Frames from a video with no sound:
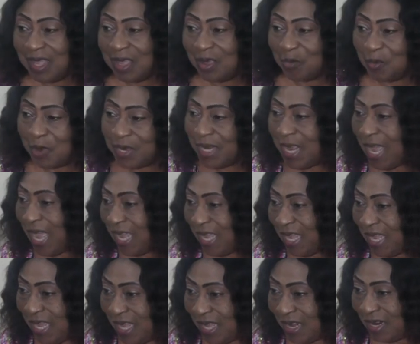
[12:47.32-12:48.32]
when they are
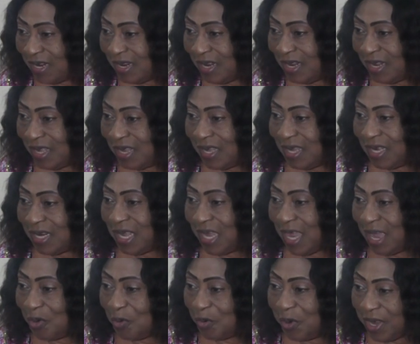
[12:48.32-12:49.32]
ill, they
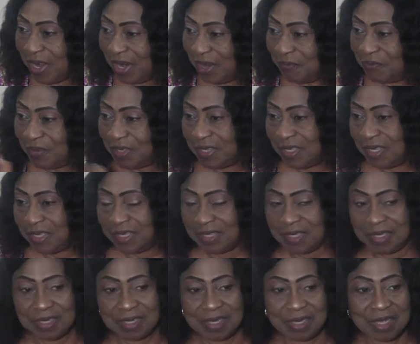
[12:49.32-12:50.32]
can quickly
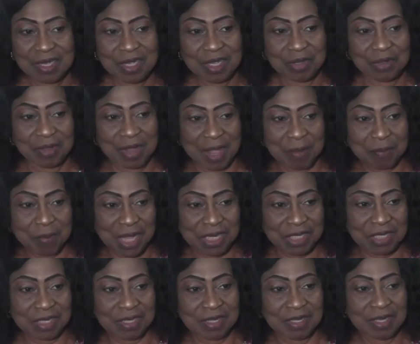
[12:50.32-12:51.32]
visit. You can
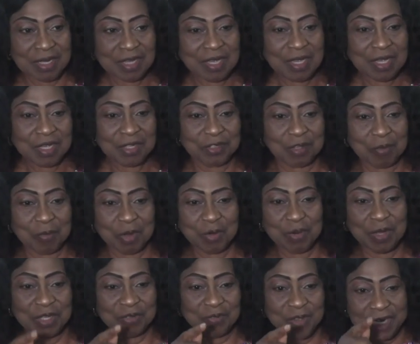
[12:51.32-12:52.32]
imagine
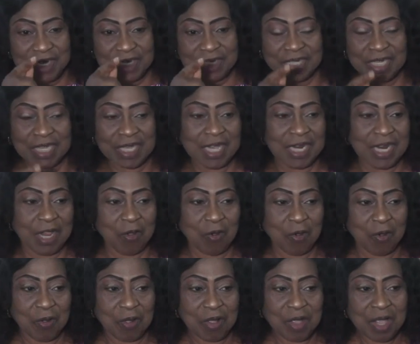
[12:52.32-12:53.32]
somebody who is very sick in a
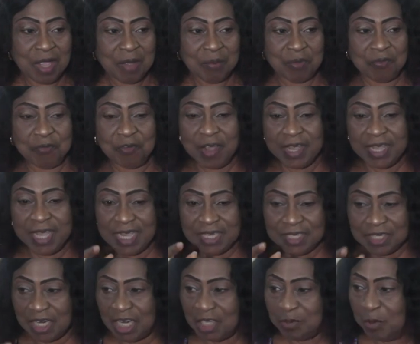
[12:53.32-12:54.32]
hall. Before he
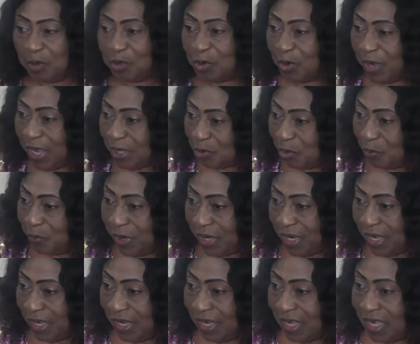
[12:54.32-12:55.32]
gets transport to get to
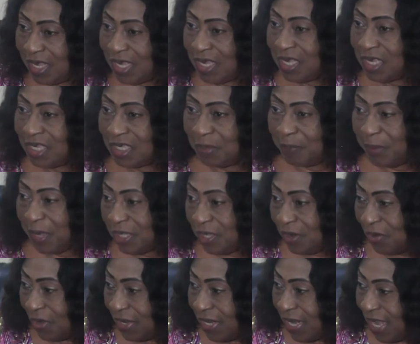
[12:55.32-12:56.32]
Benin, is the
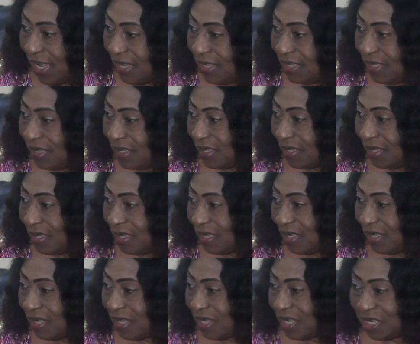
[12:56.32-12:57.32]
person not dead? Is
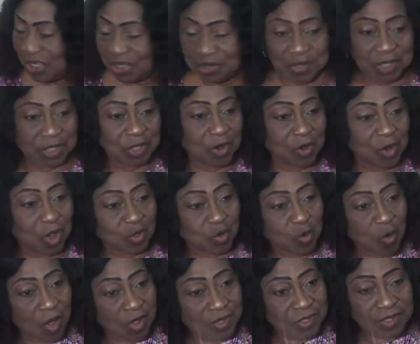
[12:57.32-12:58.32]
the situation not
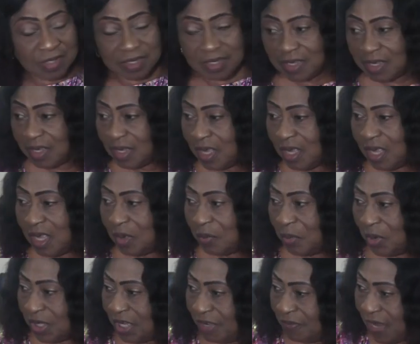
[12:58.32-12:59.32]
worse?
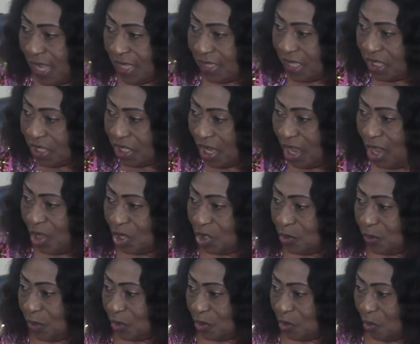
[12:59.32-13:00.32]
But if there's a general
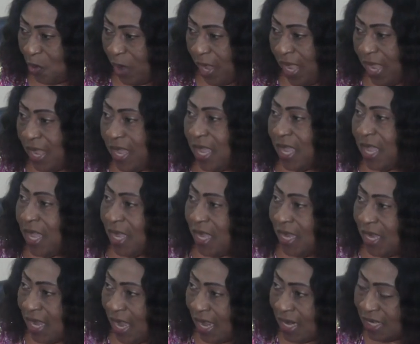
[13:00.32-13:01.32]
hospital where
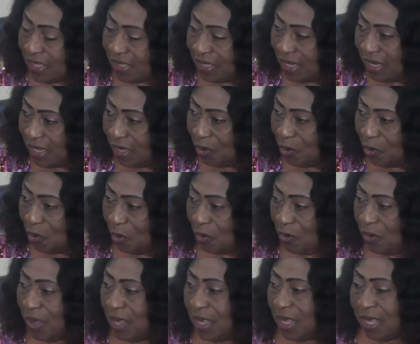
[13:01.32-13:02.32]
he can easily
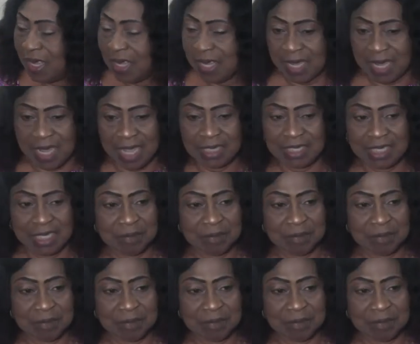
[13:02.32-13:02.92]
go, get